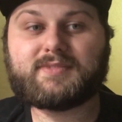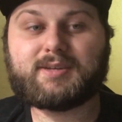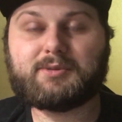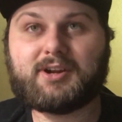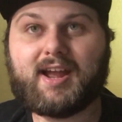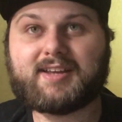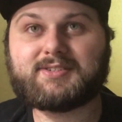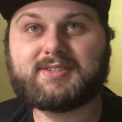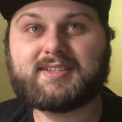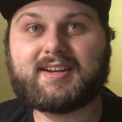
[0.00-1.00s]
some of your
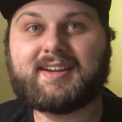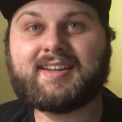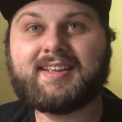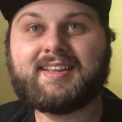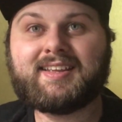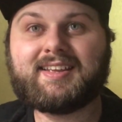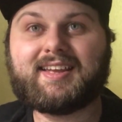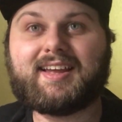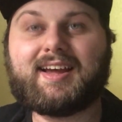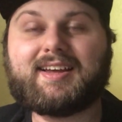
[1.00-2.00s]
axles there.
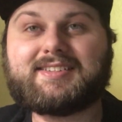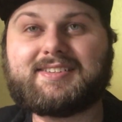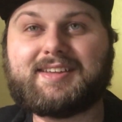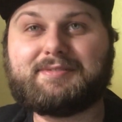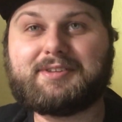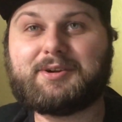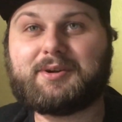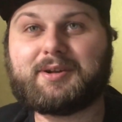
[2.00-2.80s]
So definitely don't